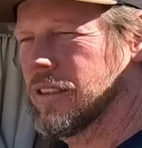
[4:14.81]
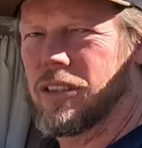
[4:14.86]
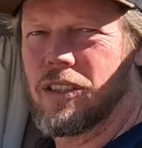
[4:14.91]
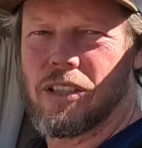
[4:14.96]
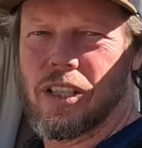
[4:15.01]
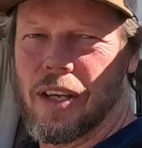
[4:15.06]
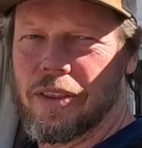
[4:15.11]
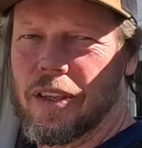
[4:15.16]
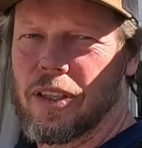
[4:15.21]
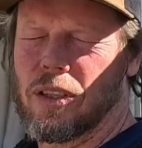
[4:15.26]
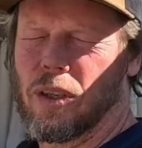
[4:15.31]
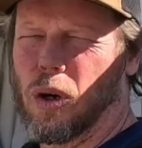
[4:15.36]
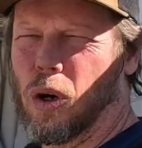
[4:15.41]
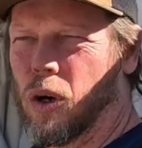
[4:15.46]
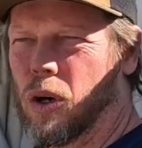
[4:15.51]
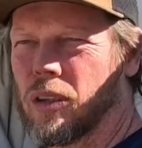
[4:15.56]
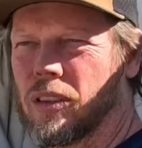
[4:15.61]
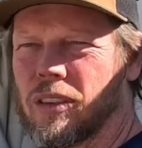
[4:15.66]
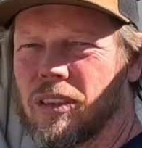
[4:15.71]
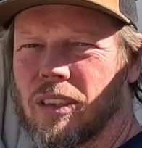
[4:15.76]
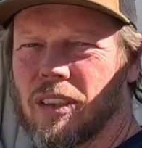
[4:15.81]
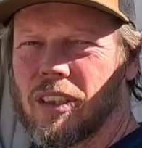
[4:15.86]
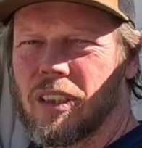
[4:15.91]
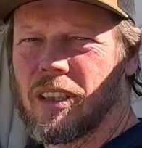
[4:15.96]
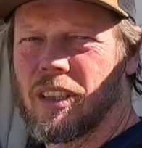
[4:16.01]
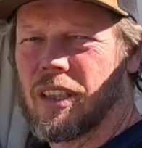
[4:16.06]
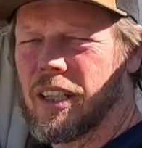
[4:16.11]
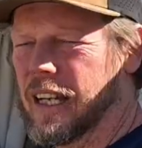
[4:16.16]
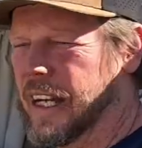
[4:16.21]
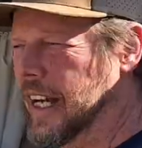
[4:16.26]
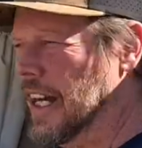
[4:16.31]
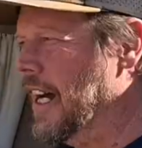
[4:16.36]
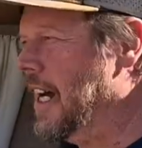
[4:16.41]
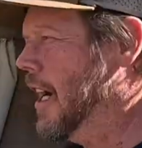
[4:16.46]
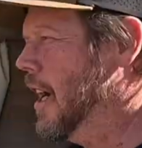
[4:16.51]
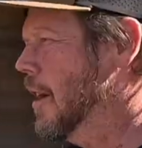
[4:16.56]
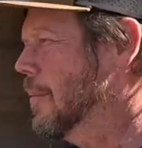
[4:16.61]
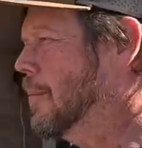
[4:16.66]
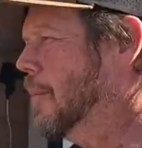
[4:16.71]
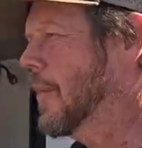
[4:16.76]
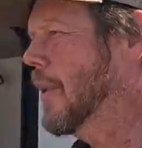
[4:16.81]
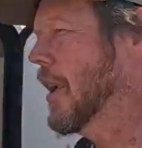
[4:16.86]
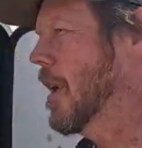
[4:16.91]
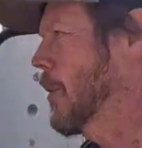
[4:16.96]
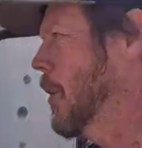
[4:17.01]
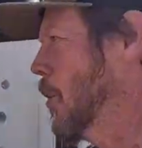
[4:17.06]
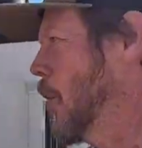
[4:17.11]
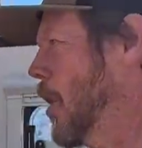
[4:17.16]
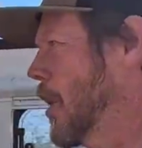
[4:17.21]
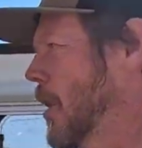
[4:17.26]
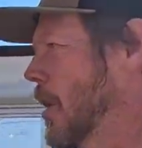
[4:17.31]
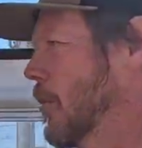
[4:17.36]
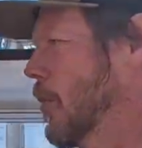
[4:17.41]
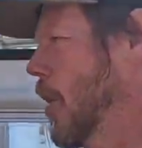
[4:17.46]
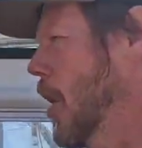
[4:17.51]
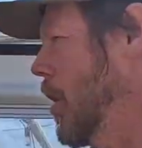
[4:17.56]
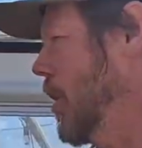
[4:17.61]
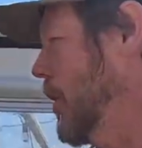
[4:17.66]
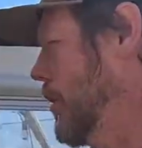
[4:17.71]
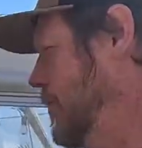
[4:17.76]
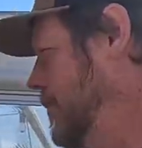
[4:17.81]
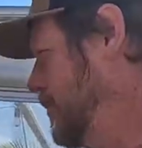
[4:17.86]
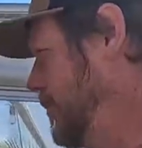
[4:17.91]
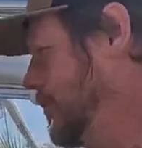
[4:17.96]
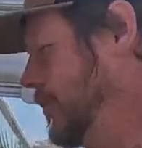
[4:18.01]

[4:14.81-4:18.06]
shut the door, and we're rocking and rolling.